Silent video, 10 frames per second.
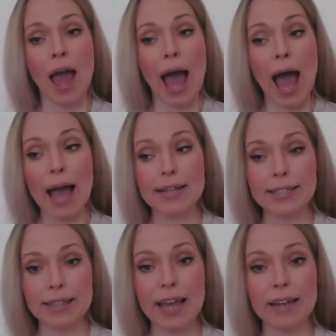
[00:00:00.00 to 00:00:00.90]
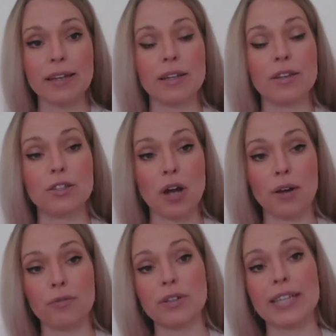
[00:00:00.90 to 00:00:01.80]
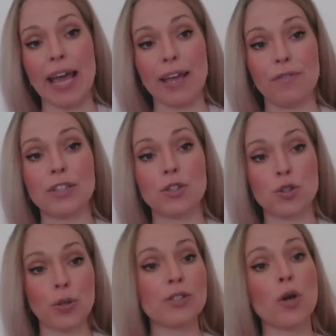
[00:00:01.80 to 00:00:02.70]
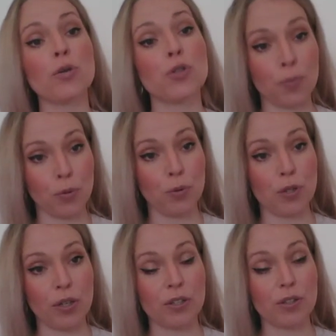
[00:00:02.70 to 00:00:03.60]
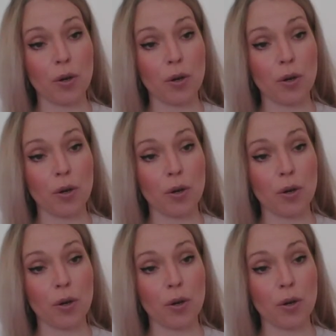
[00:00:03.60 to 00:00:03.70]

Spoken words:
and then the tyrant gave it to his own supporters.